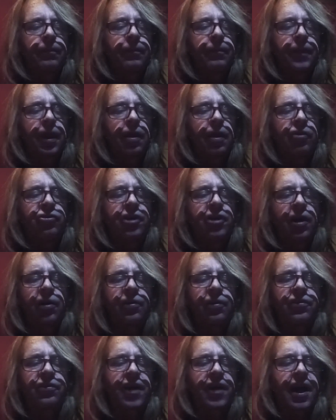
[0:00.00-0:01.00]
Jelks
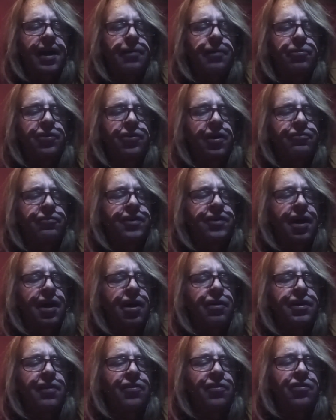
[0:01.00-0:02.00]
sat himself down
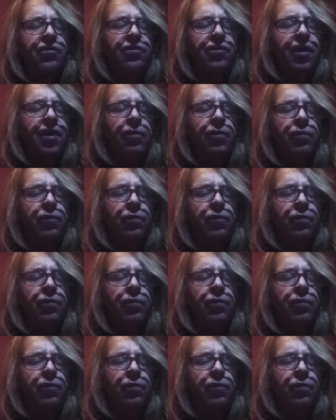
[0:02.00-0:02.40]
in the sun with a